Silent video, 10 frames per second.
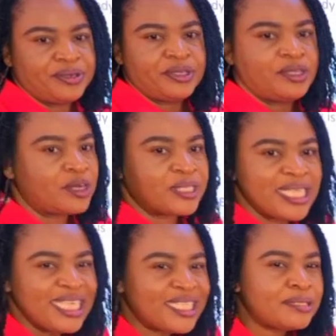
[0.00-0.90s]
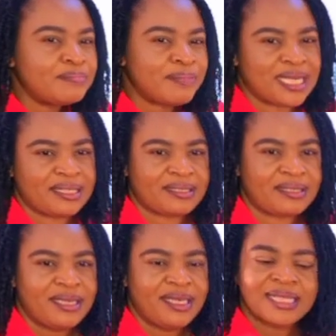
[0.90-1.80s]
not its
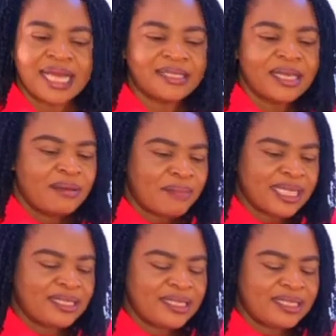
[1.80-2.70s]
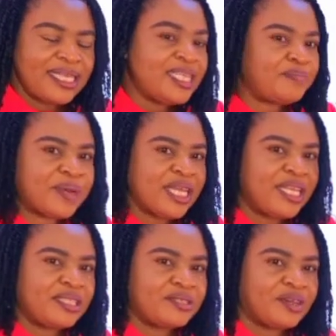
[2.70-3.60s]
mass. Mass is
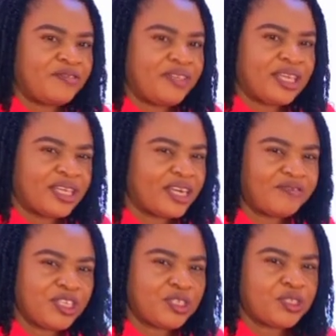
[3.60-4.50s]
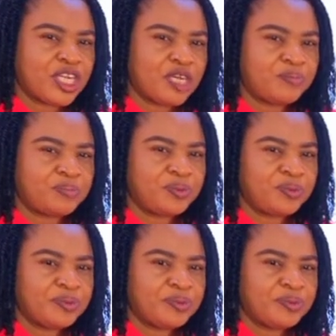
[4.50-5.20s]
independent of the gravitational pull.